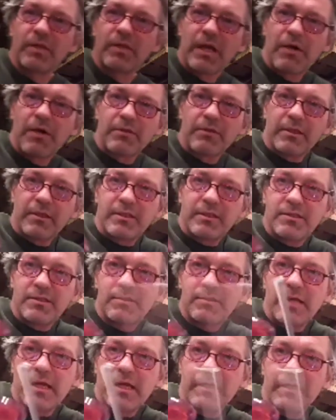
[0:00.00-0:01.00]
now that
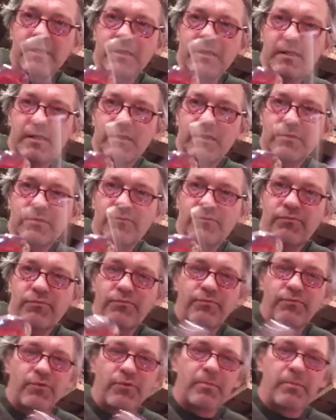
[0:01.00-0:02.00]
this end is
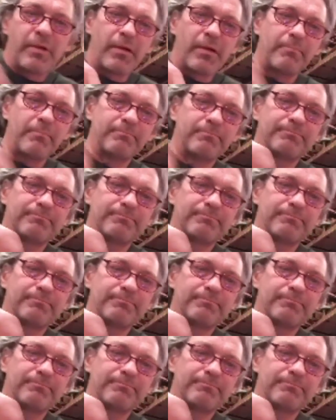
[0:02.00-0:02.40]
firming up,